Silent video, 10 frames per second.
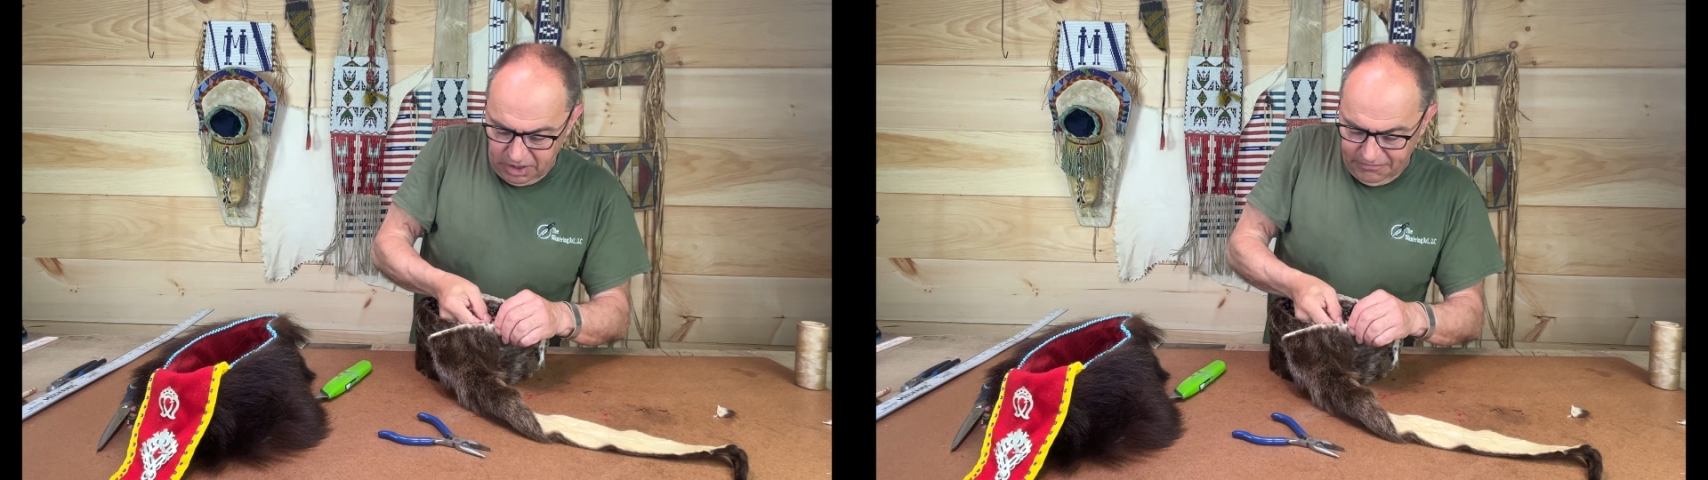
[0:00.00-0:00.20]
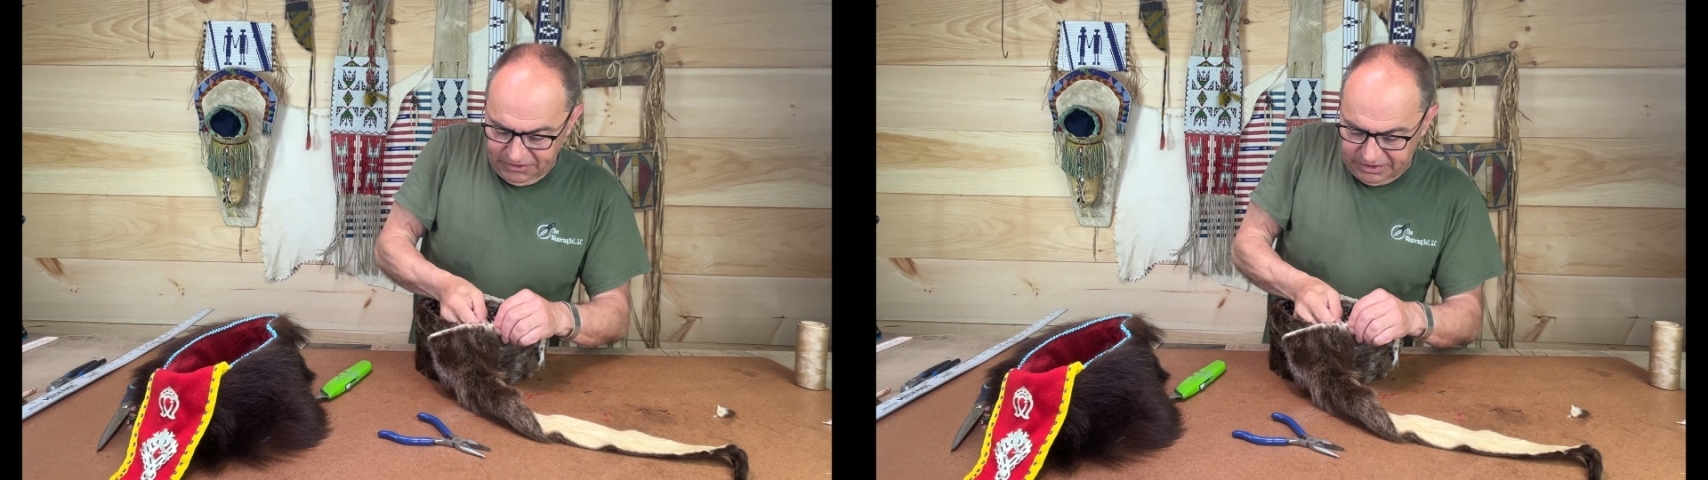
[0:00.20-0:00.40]

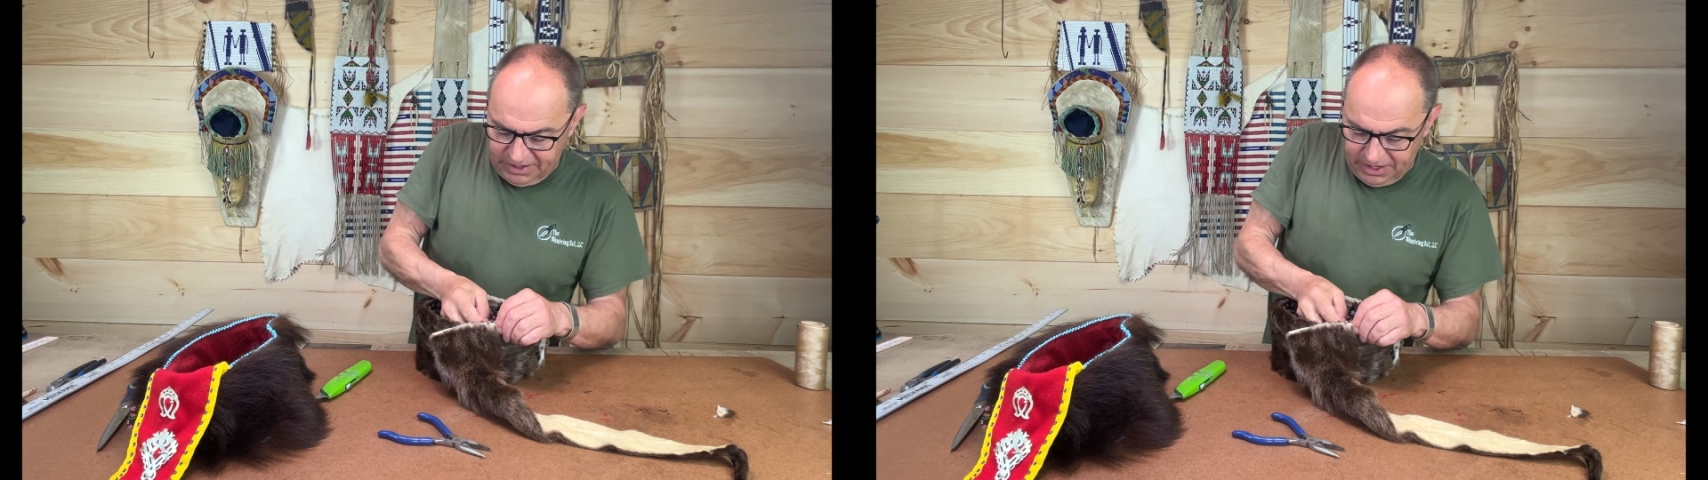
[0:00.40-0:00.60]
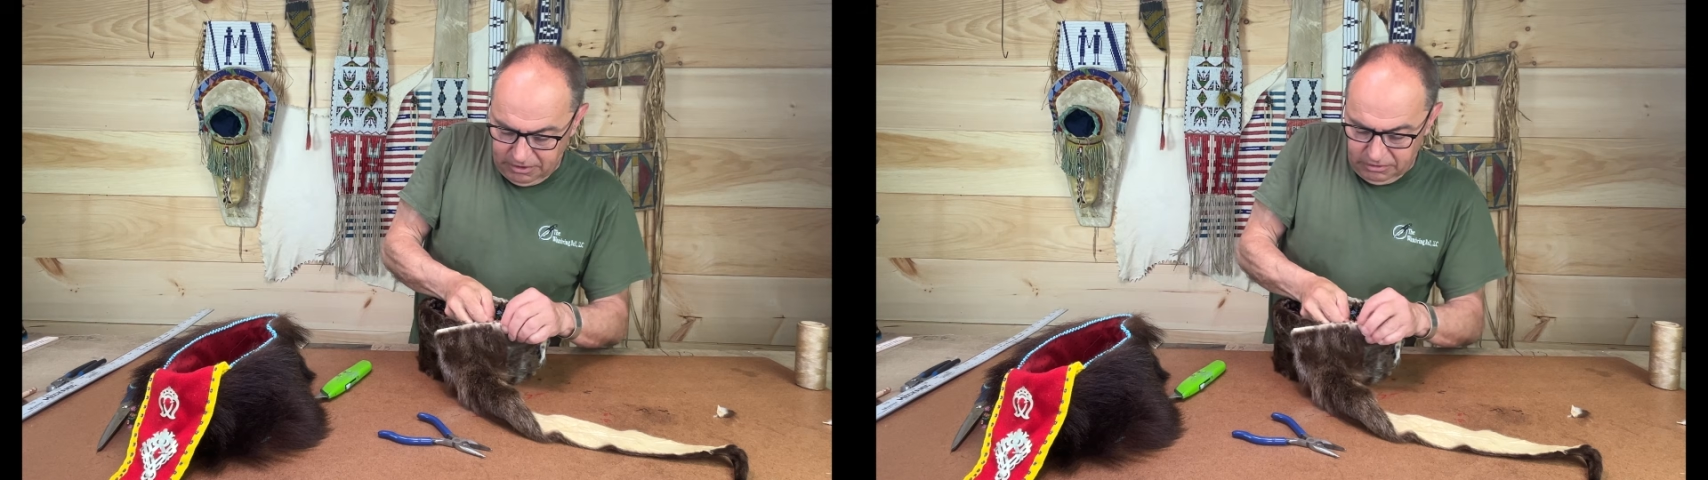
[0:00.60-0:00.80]
of the
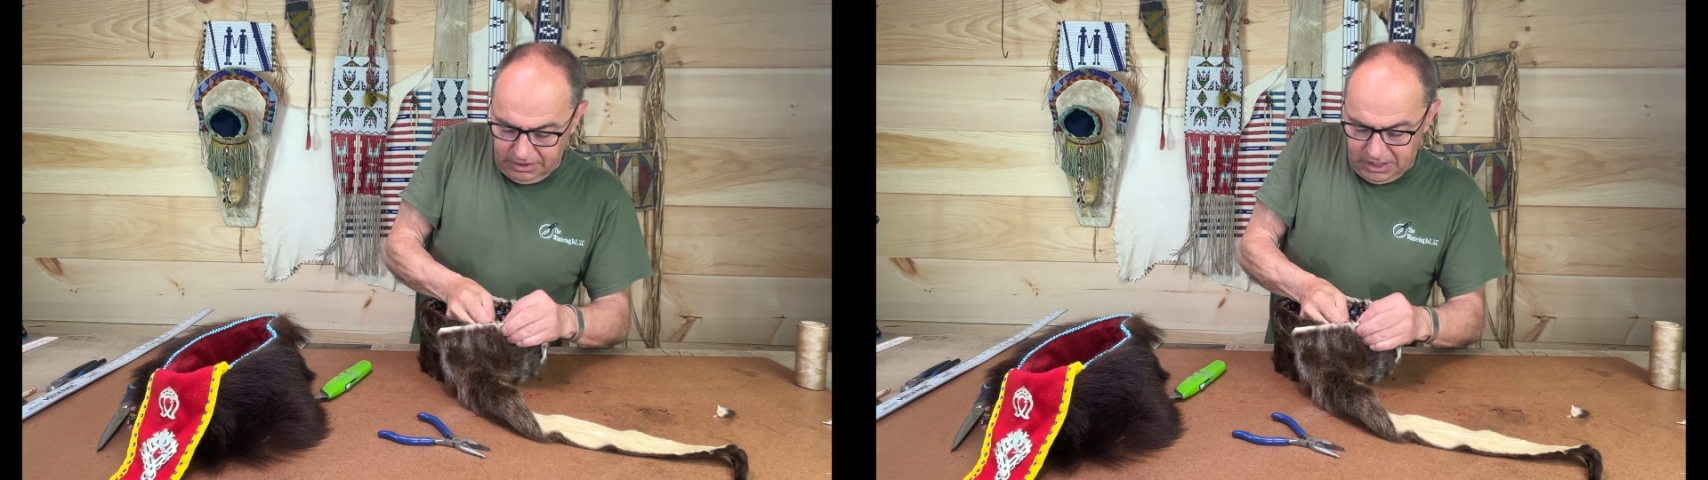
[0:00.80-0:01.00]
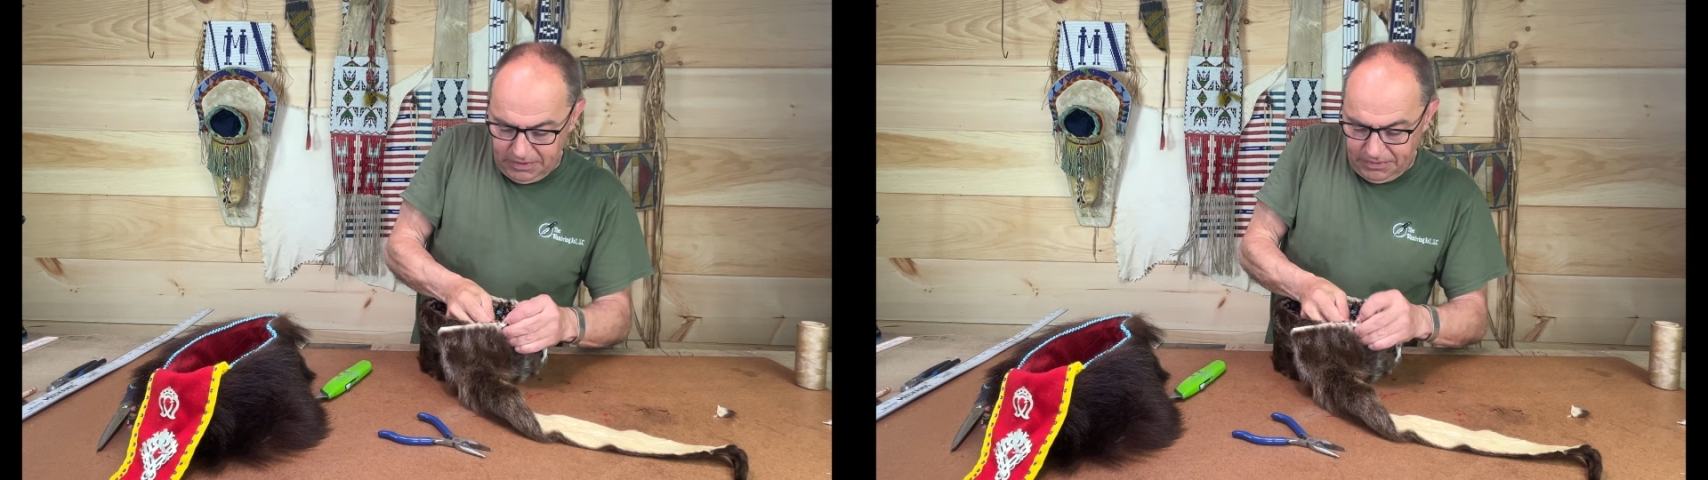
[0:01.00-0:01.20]
tail
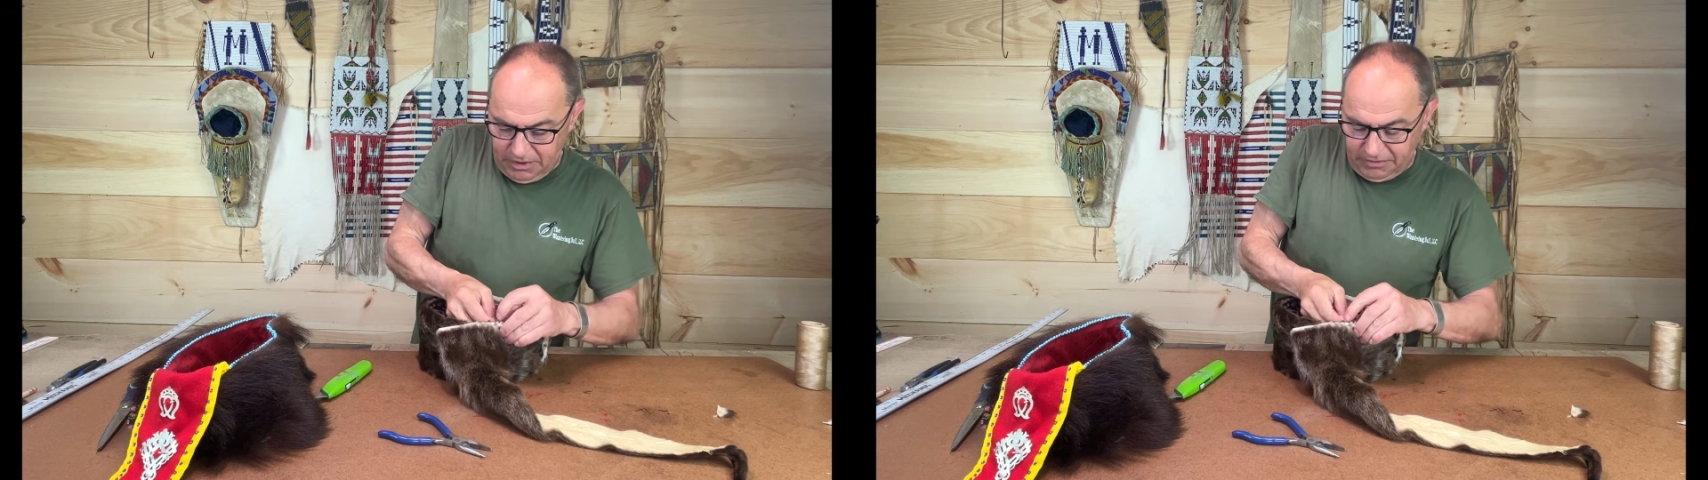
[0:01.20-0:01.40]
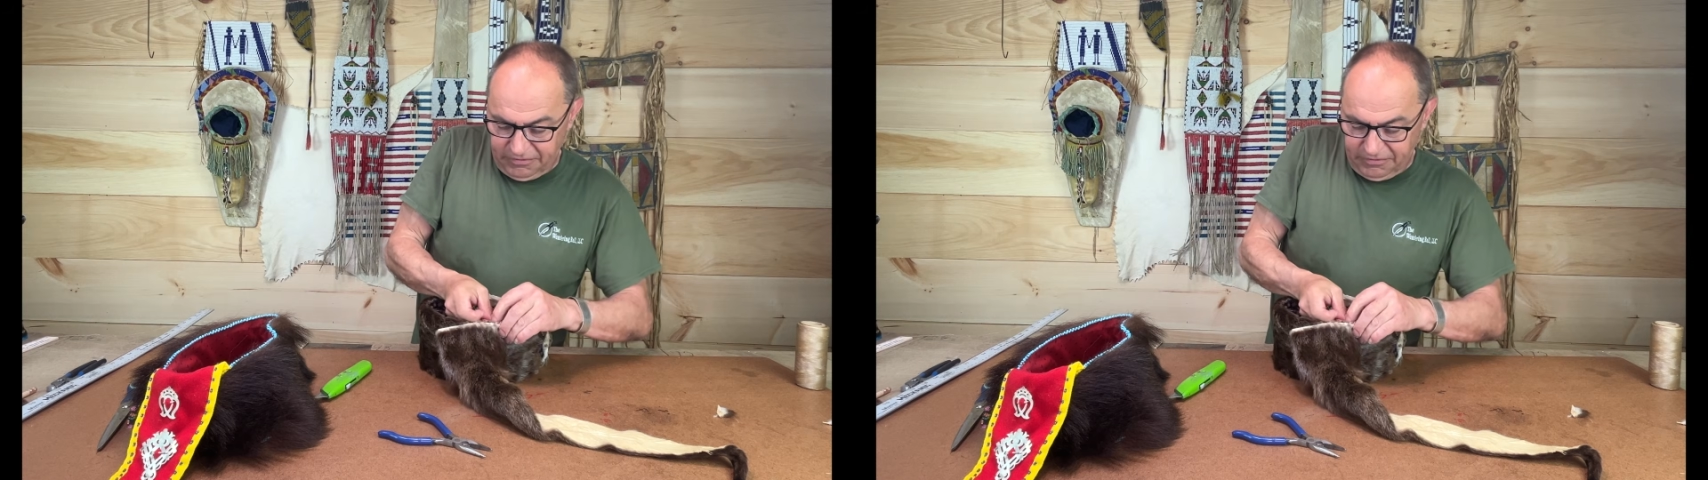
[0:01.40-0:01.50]
and the